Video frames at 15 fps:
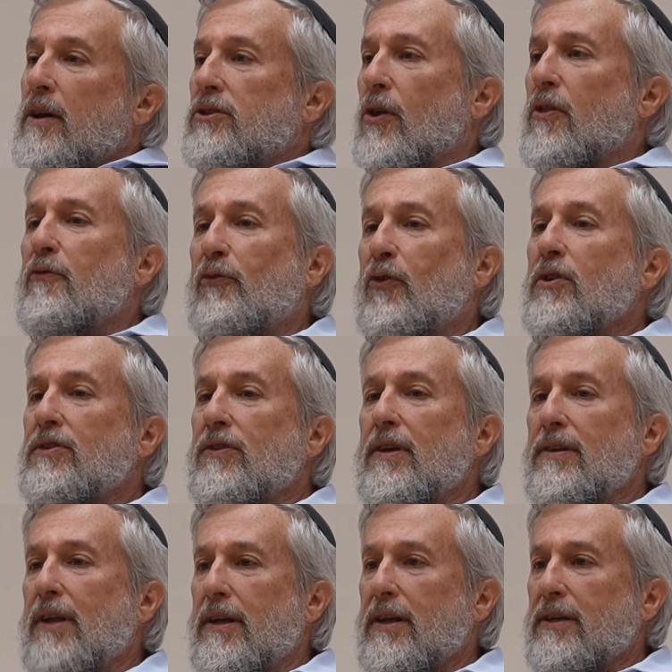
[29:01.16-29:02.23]
so the first
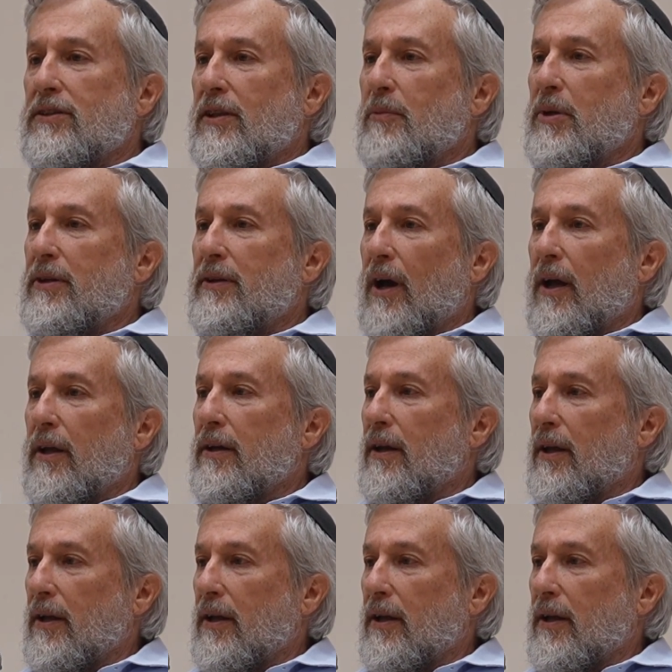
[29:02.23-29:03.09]
thing that needs to be done